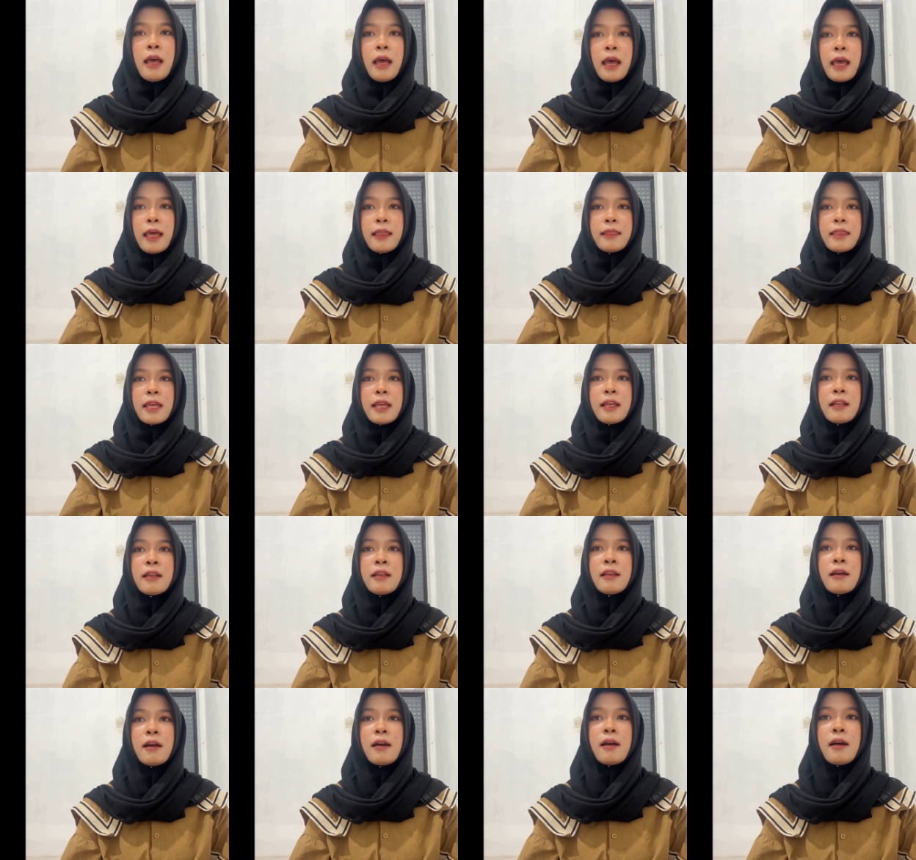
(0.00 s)
And
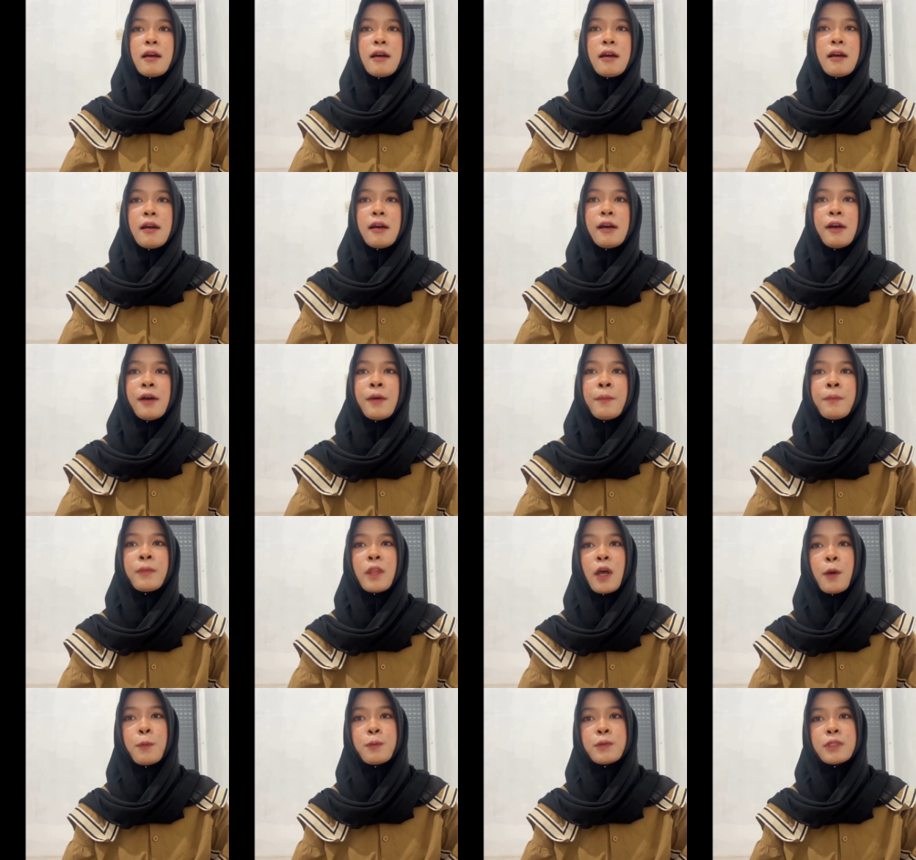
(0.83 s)
then
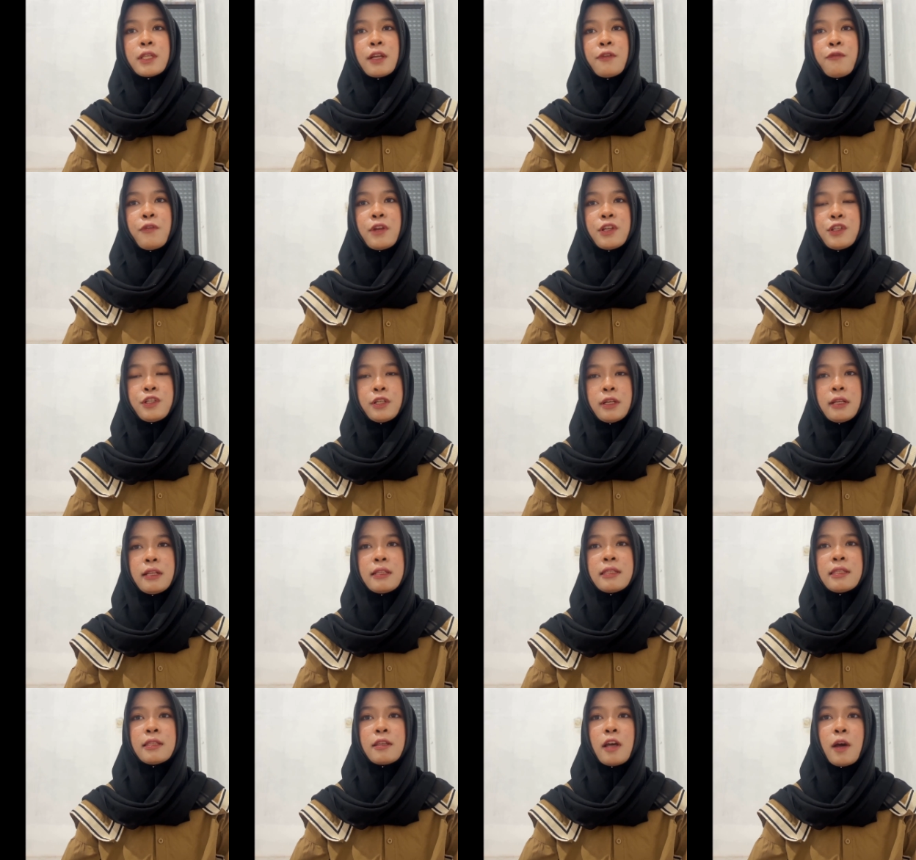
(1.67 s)

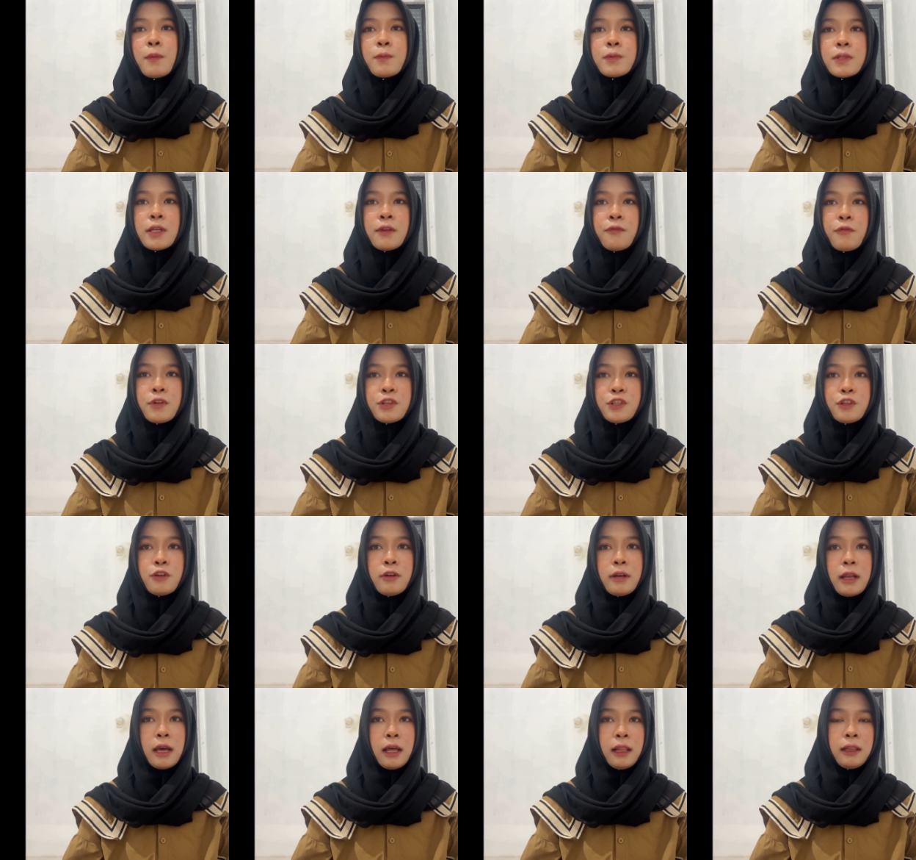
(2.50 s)

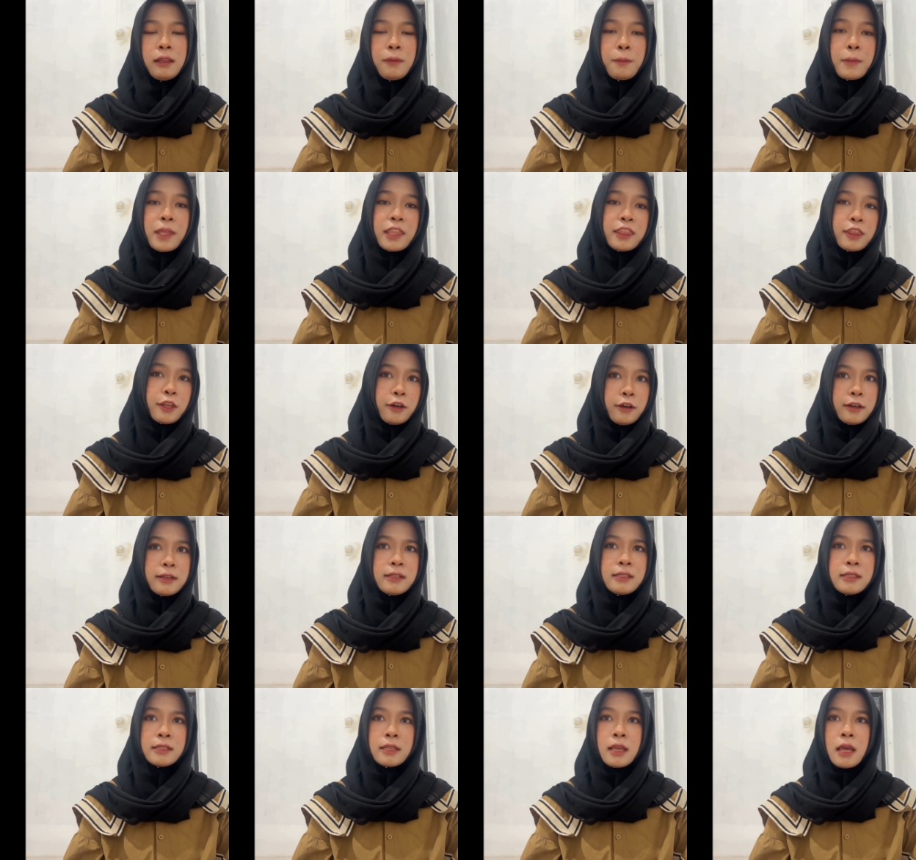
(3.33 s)
observational
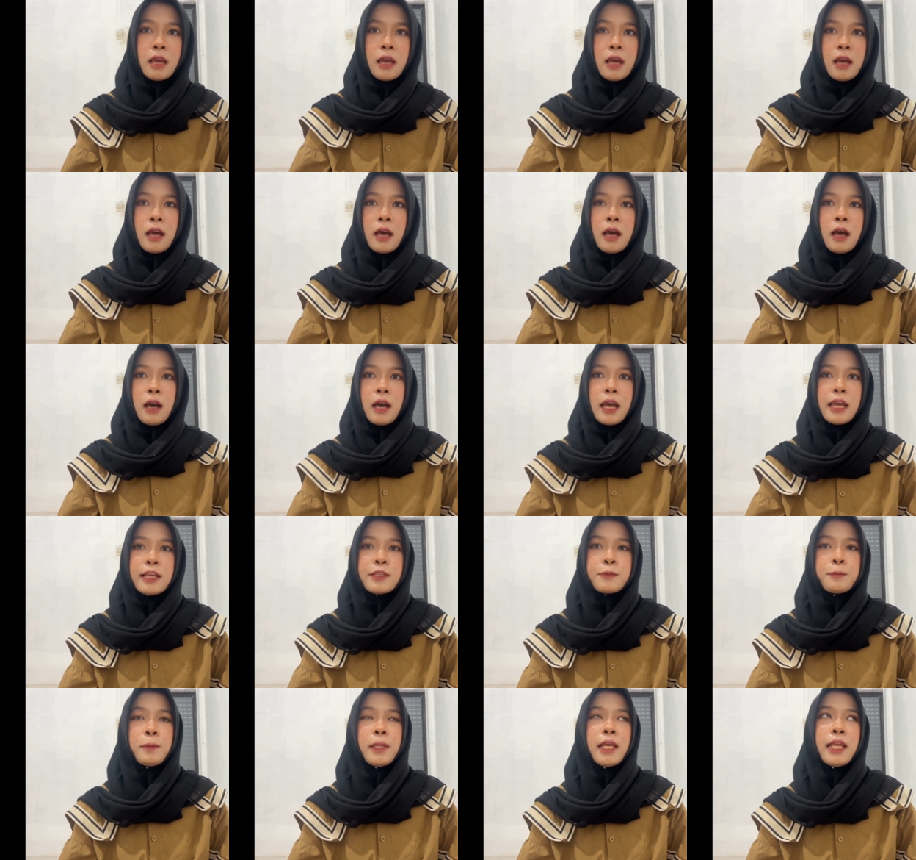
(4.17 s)
methods
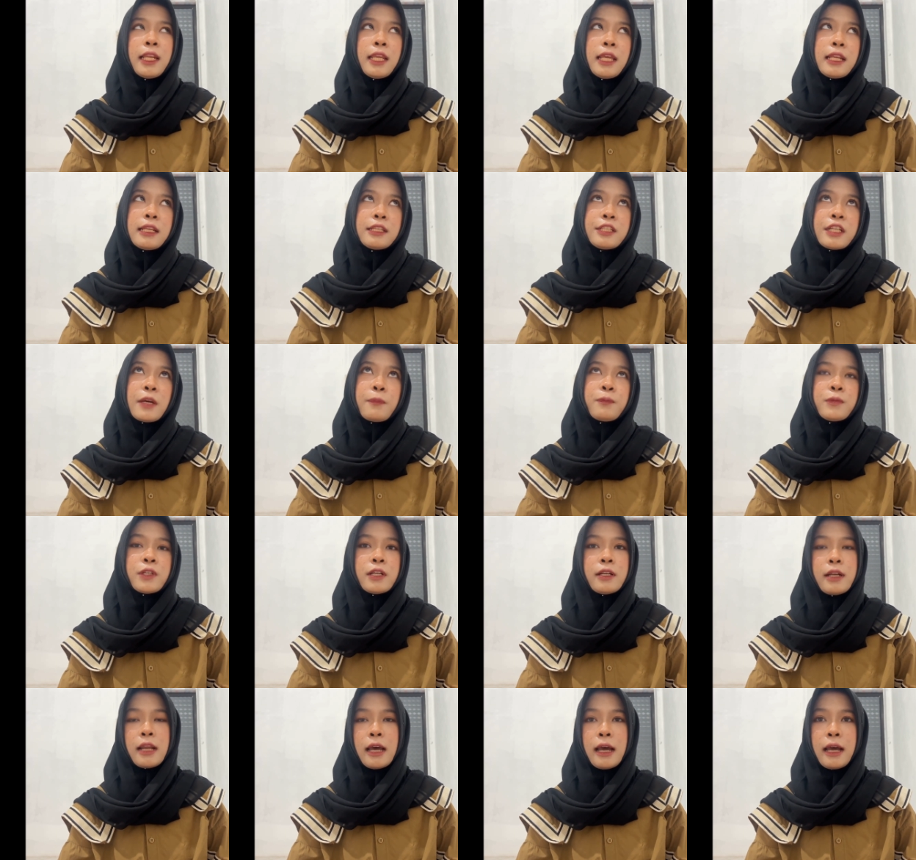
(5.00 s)
explained in
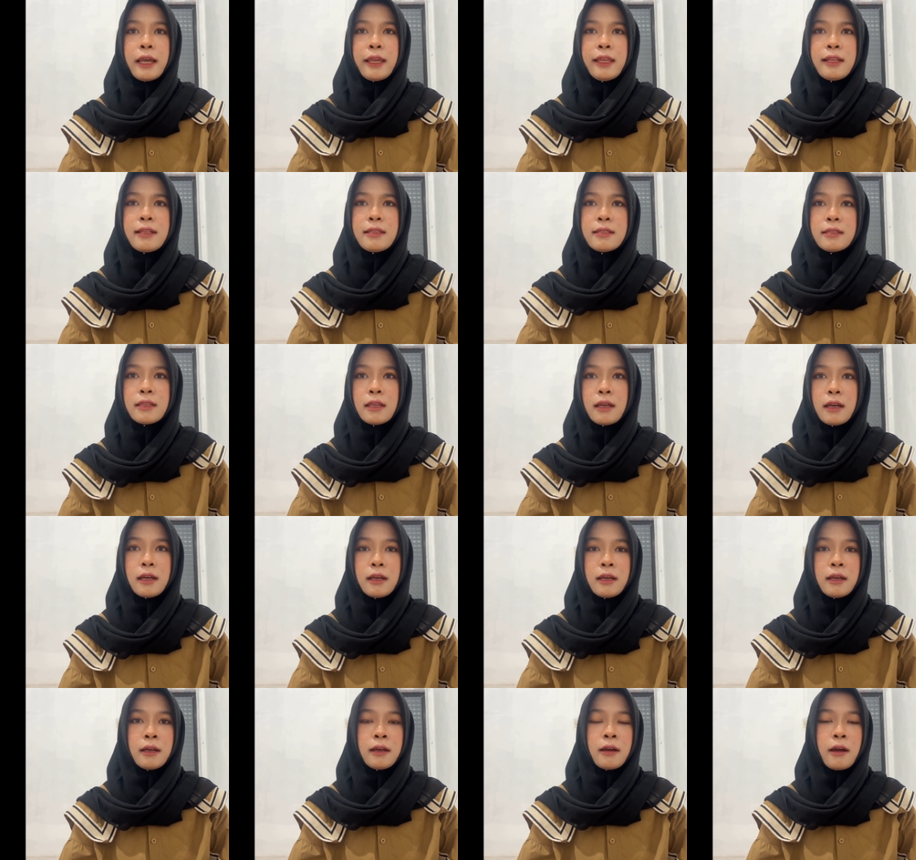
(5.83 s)
chapter 9
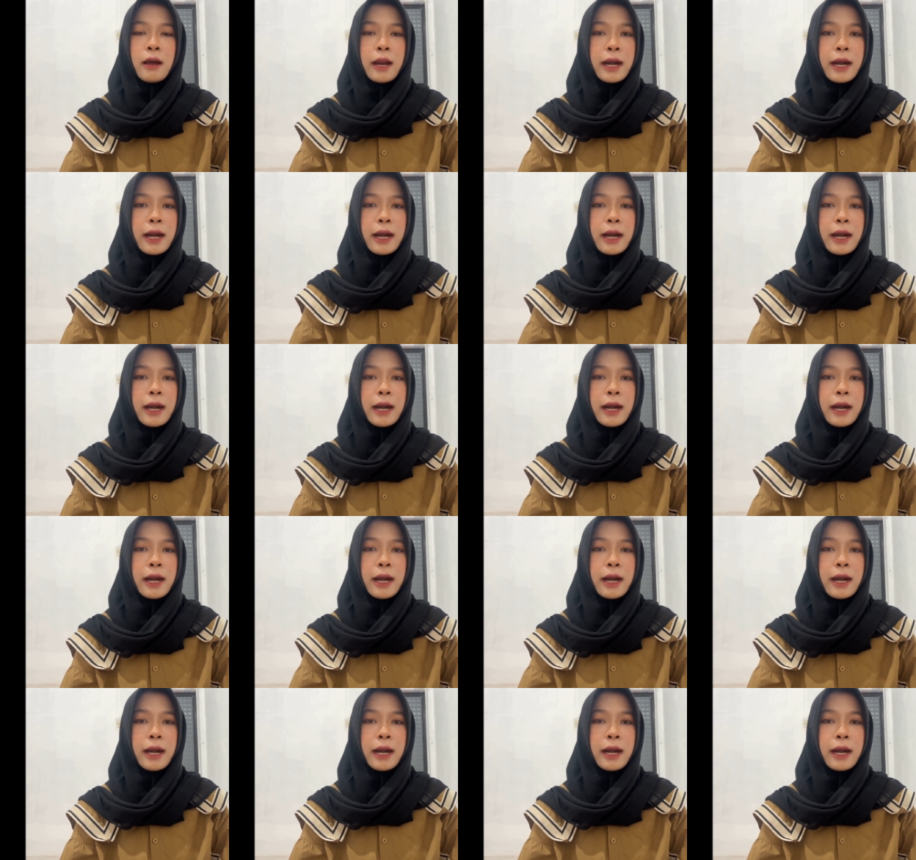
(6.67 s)
are